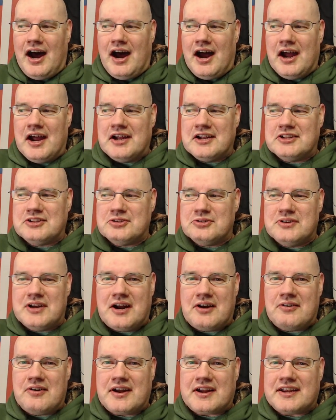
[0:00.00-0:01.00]
I do
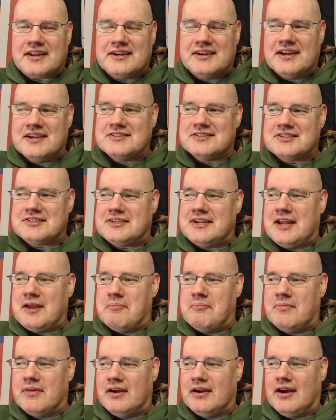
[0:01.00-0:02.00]
not recognize this
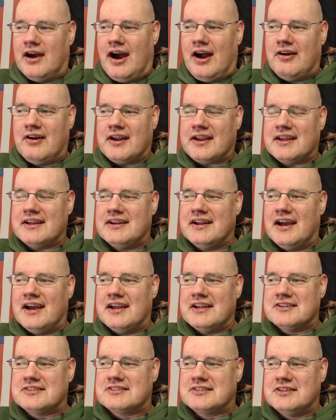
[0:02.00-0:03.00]
name. I
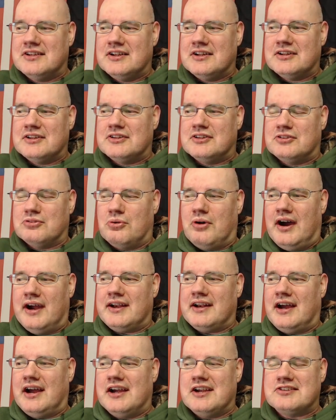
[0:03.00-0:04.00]
recognize
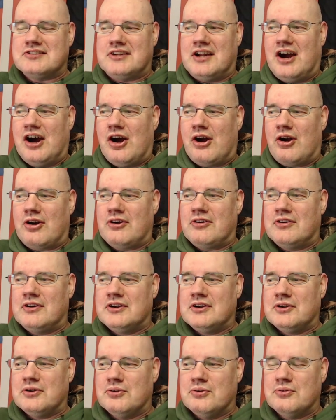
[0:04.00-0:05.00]
Dwight Eisenhower,
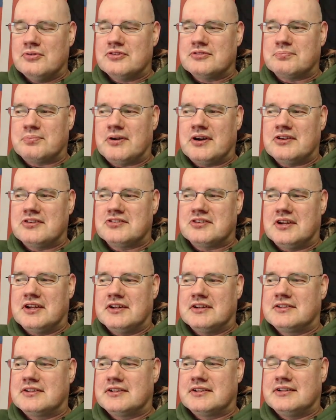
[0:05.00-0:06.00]
who was
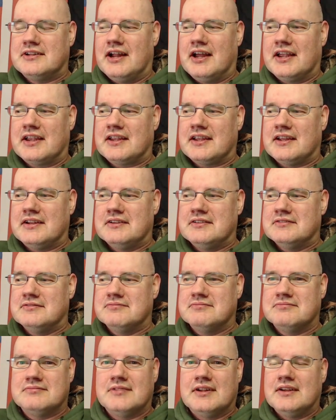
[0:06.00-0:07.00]
president like
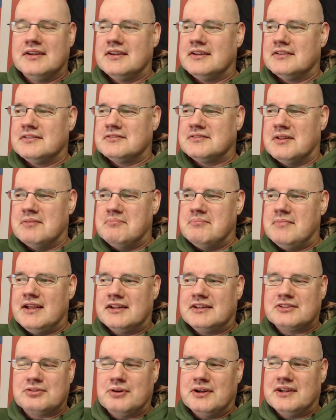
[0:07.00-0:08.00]
in the
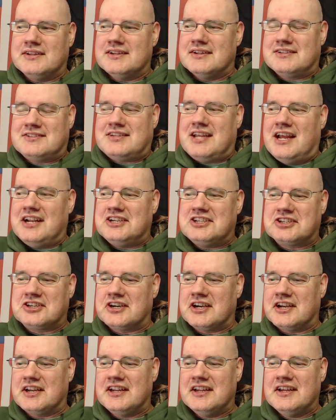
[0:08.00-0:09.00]
mid 20th
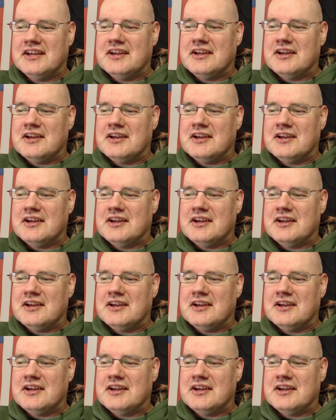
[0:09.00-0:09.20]
century,